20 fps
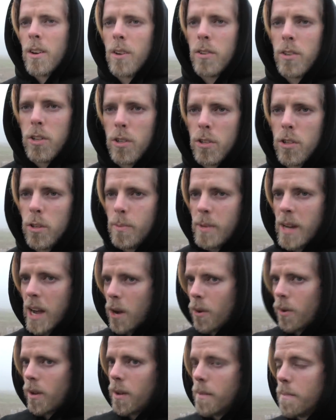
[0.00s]
on YouTube
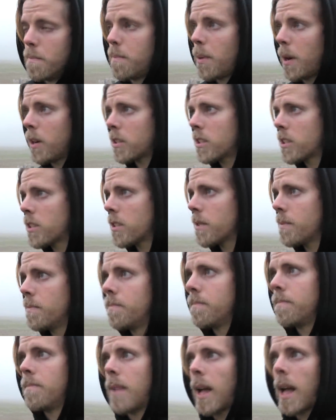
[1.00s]
now, but
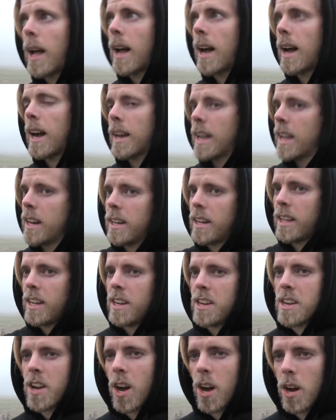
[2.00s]
again,
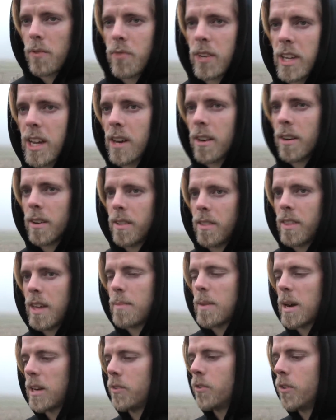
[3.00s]
in half a year,
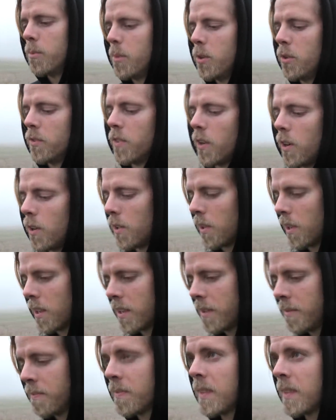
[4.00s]
they might remove all